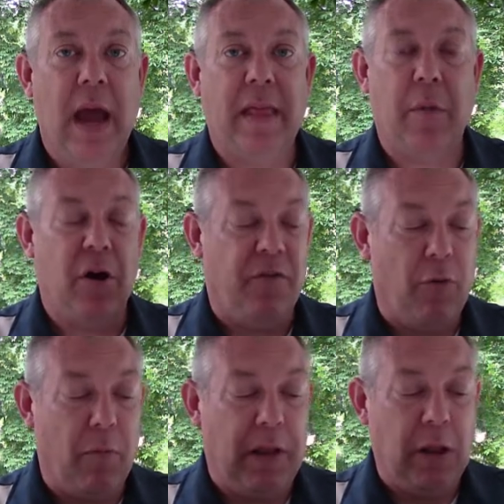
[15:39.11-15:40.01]
And then we're going to
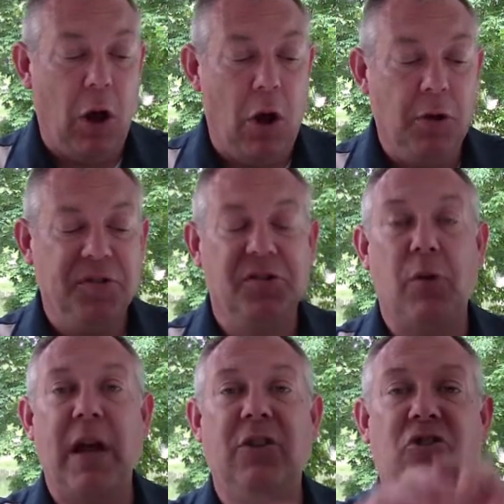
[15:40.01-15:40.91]
form a long
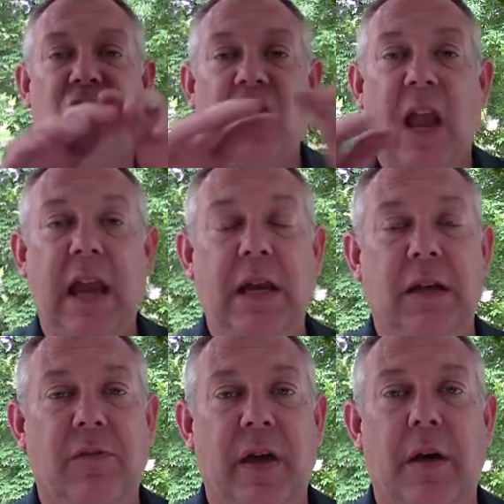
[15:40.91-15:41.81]
straight
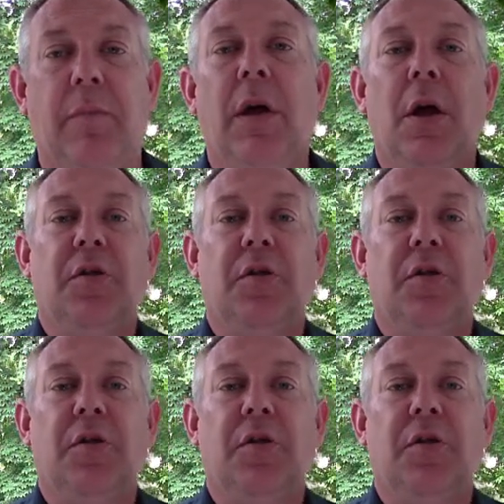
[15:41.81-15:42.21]
chain of them.